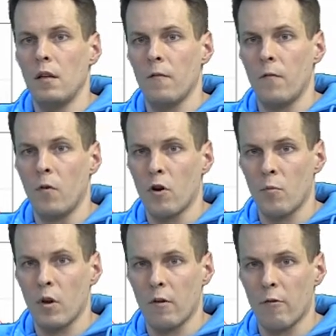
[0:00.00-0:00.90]

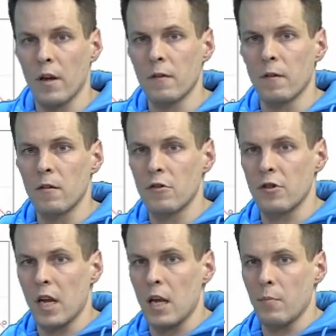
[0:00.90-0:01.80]
formula, right
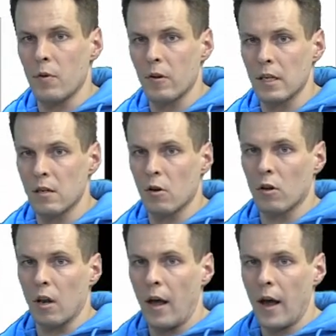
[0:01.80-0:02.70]
shape is not
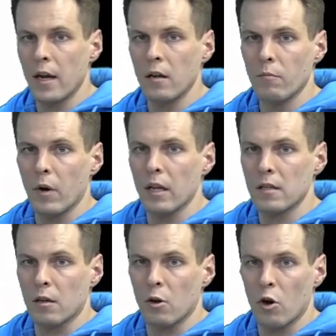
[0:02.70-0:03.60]
line, but
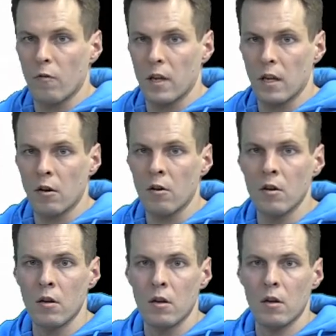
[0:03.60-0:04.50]
it's a curve here.
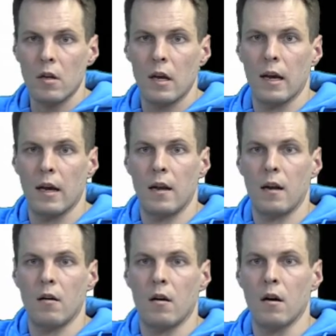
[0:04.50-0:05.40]

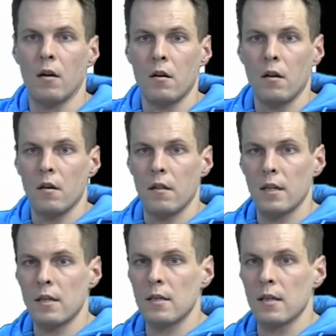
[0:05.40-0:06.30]
And
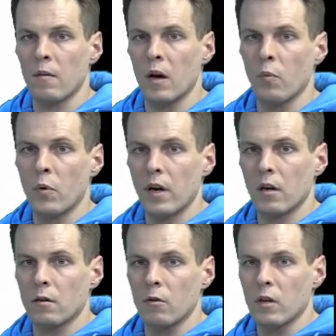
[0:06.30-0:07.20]
this is a
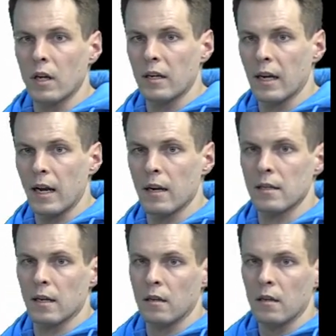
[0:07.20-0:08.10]
weird looking data
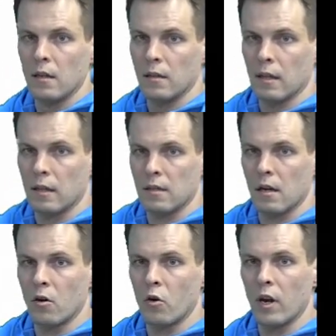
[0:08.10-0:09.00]
set that has a
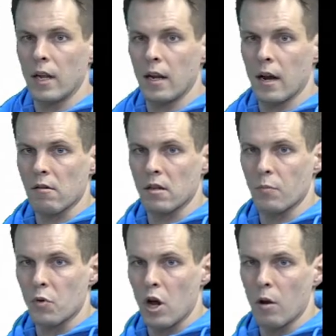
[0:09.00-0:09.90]
nonlinearity
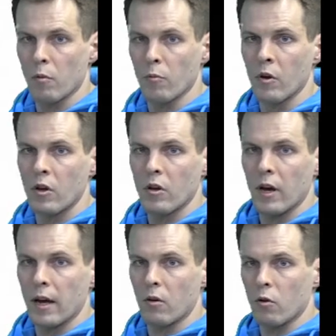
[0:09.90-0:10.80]
problem,
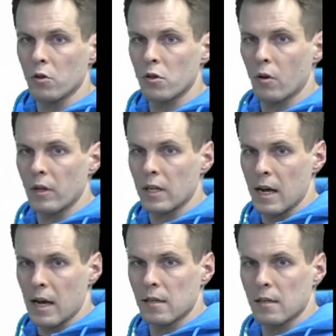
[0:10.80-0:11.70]
and also it
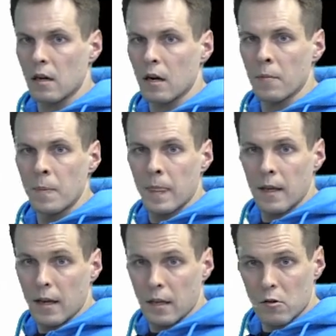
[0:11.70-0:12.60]
has a
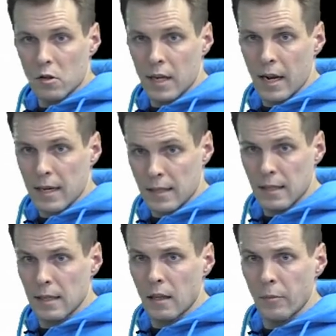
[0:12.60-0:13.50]

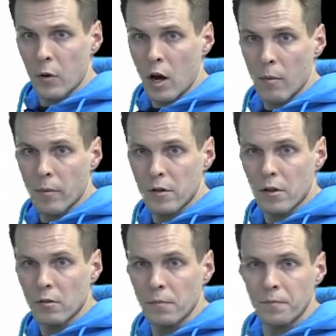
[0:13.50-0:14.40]
heteroskedasticity problem. So